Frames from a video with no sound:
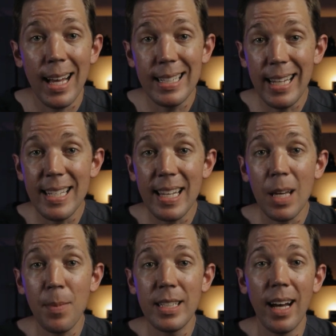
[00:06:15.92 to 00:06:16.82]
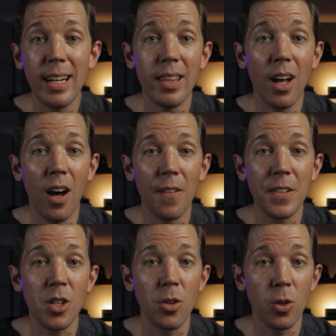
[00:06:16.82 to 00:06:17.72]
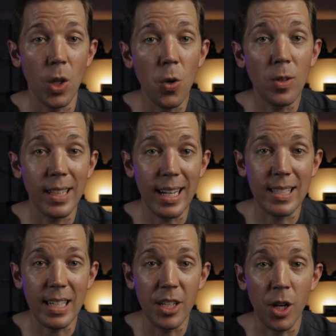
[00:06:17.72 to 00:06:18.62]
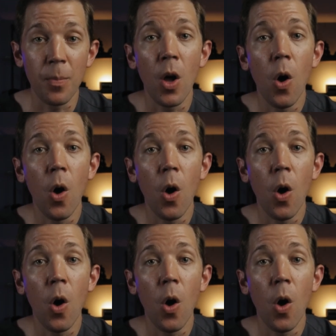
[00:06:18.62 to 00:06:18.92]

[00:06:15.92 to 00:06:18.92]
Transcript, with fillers: a TESA can be done in the office under local anesthesia